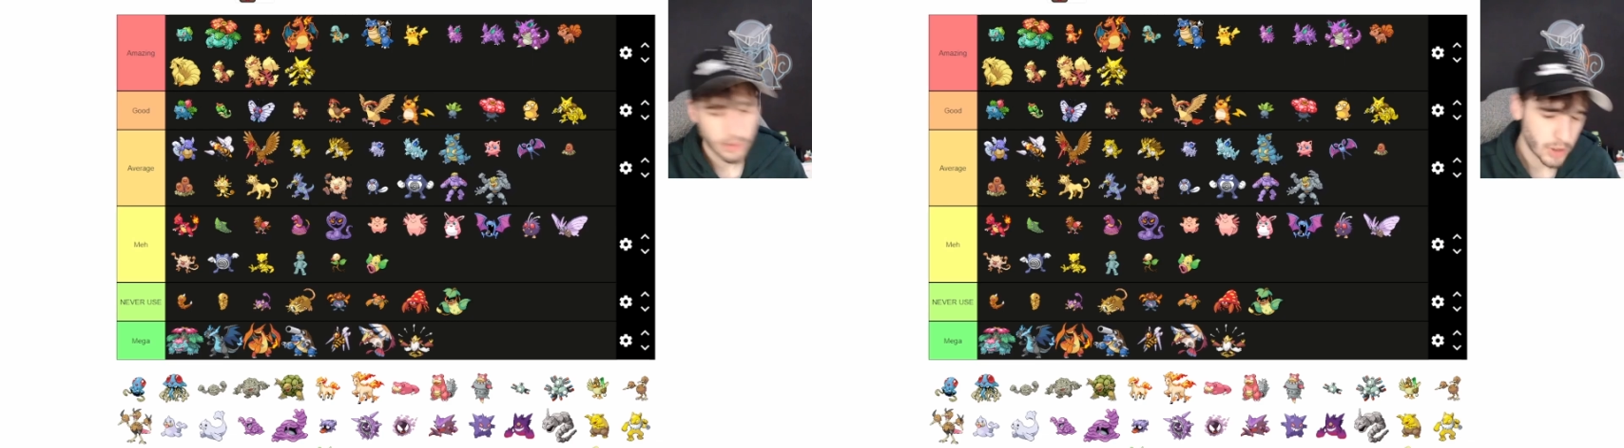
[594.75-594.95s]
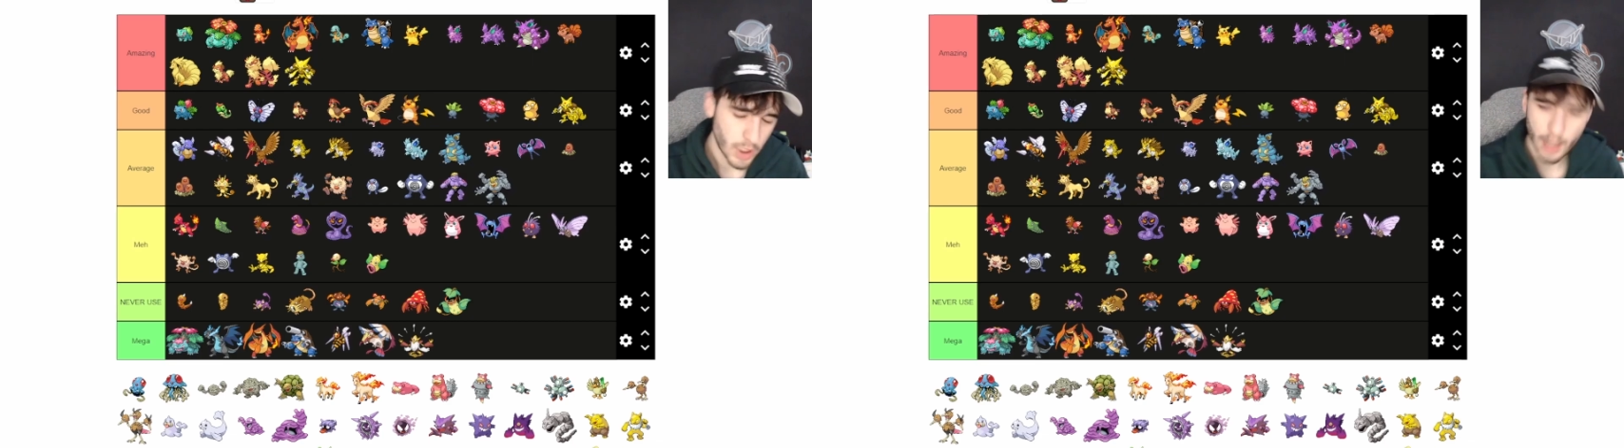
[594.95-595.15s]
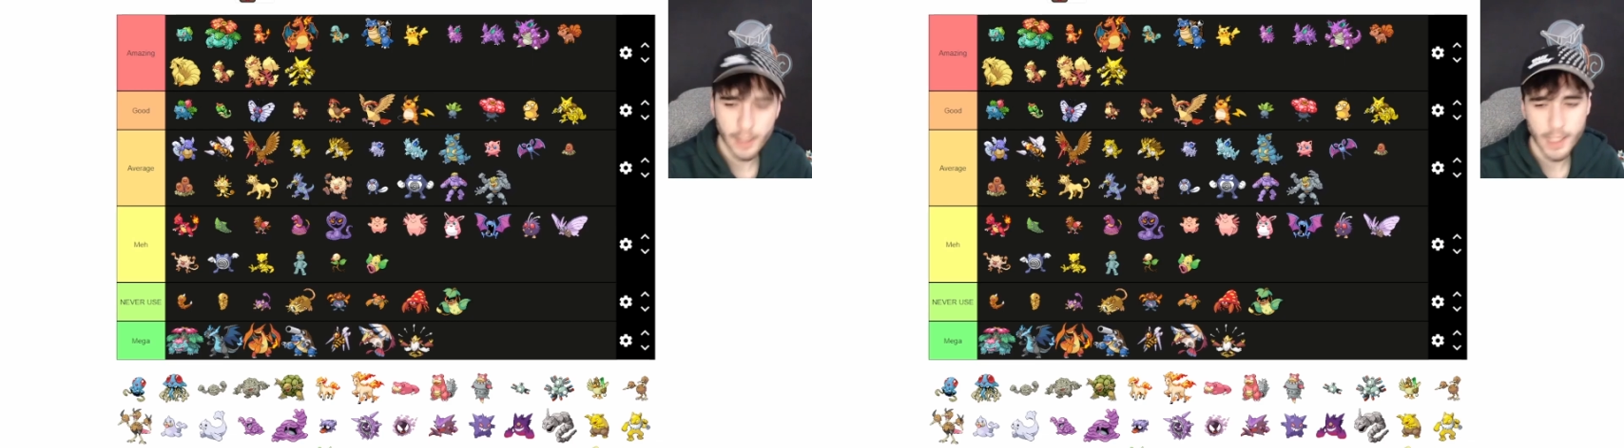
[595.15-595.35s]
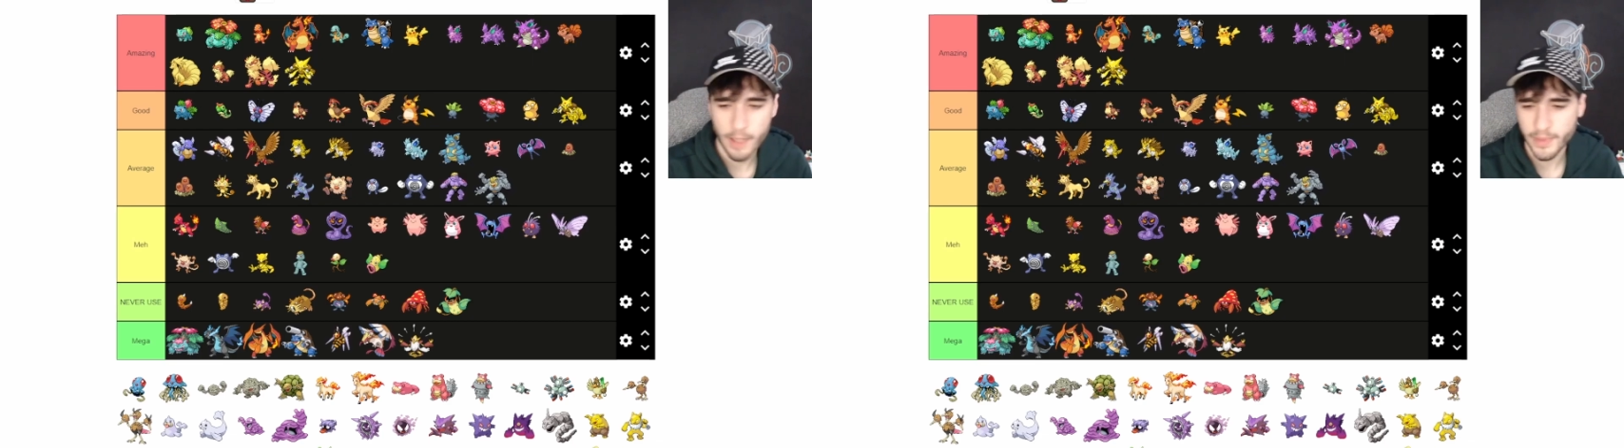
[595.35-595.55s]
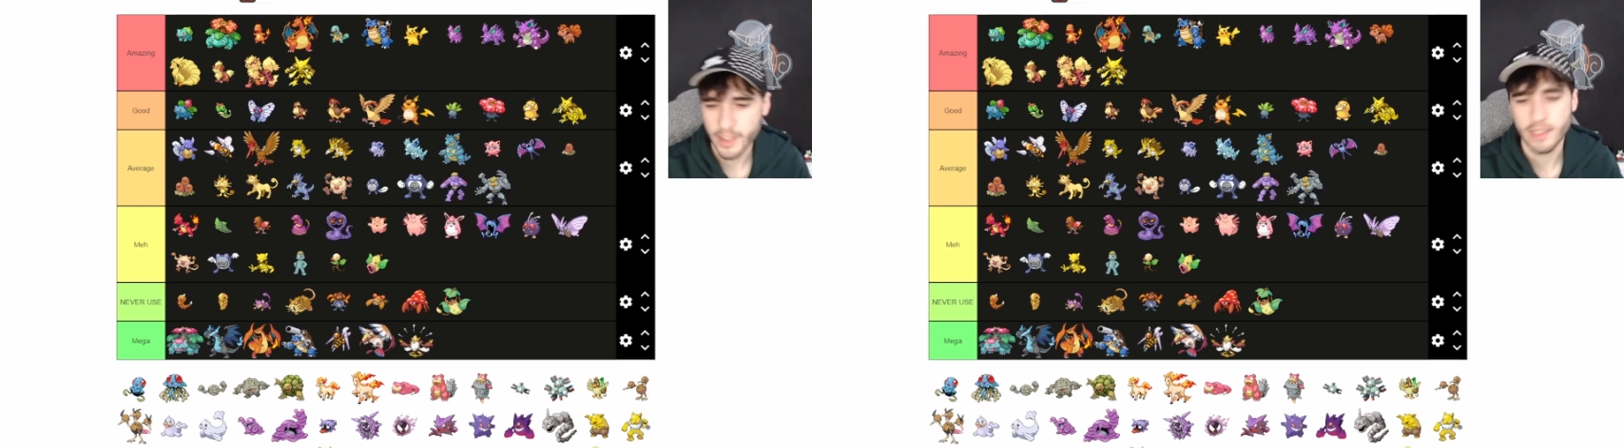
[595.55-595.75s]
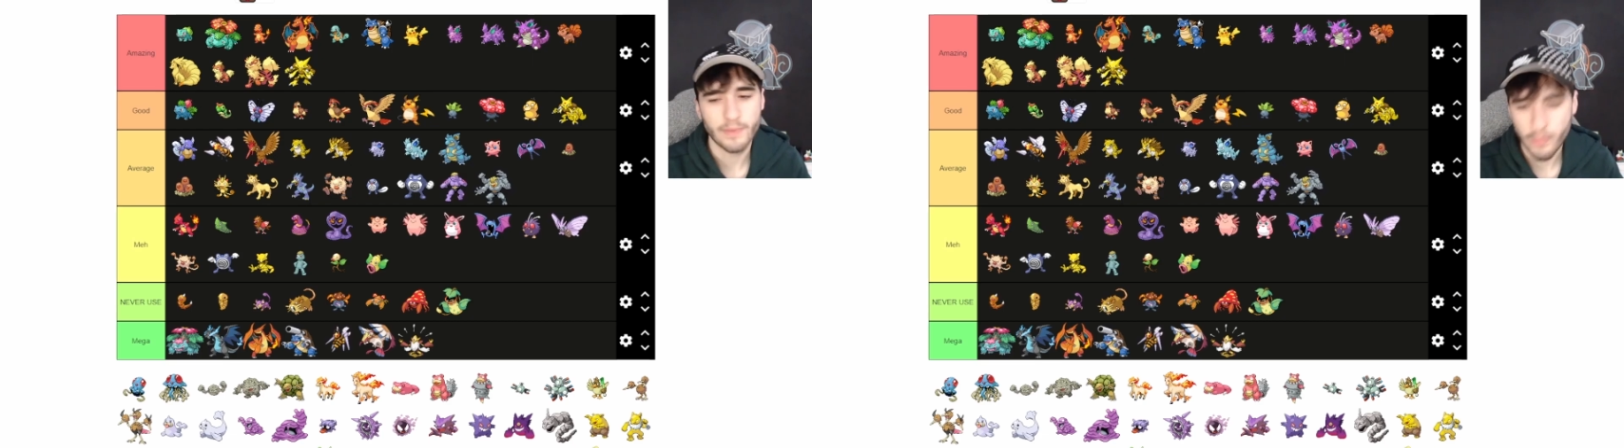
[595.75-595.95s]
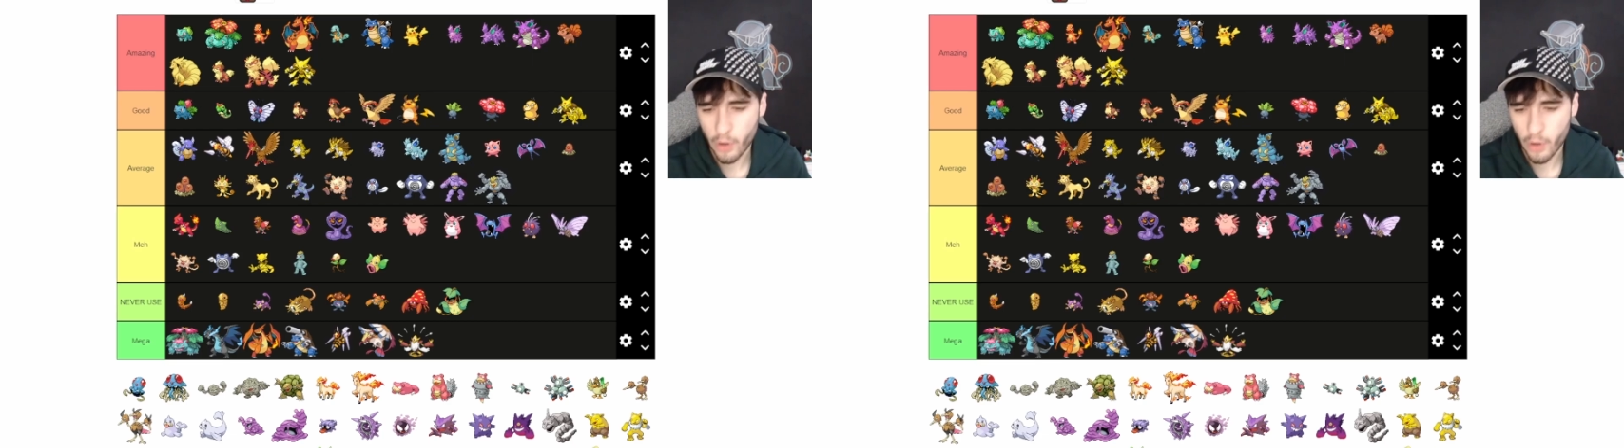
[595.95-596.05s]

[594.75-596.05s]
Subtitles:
Shut up. This is my